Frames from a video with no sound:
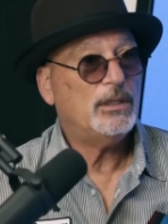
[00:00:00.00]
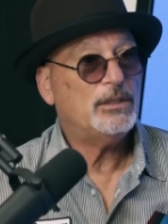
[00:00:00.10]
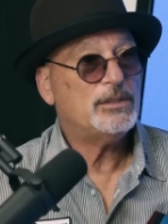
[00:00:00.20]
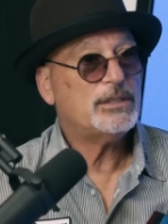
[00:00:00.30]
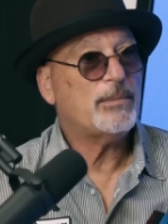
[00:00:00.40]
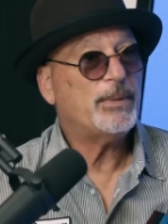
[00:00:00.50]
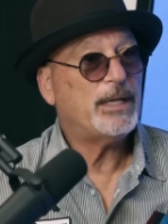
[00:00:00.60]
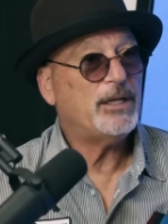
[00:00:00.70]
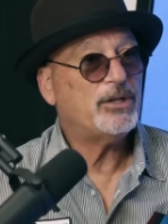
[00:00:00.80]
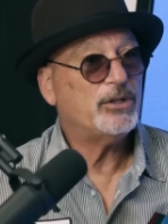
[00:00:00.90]

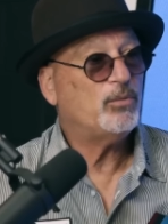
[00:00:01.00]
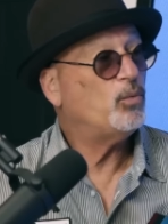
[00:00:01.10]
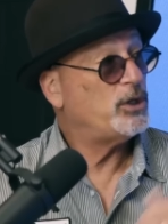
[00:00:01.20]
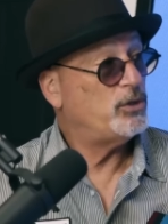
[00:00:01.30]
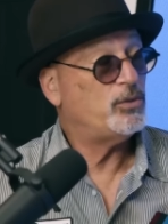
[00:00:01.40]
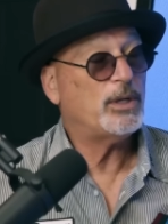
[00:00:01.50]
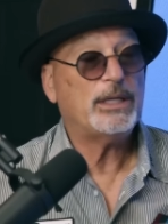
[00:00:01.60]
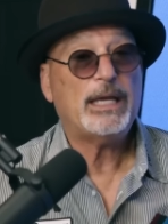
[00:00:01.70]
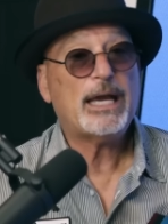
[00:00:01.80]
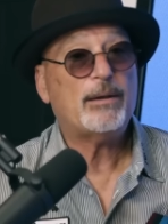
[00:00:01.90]
somebody can, what you do on
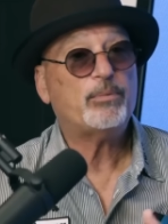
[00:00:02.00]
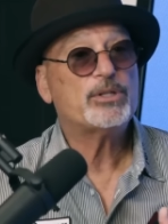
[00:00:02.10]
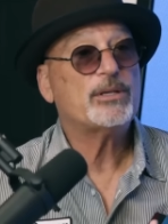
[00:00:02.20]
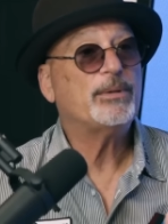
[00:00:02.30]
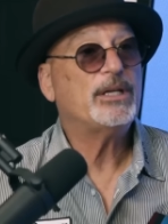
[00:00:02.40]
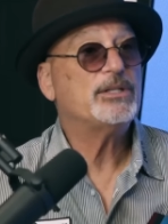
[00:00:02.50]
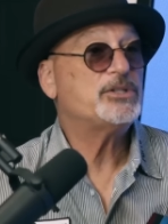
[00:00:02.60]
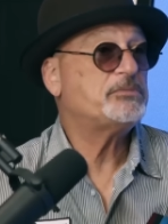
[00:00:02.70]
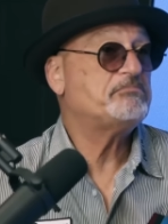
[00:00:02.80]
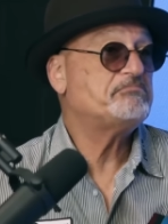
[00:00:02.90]
the app, where somebody can just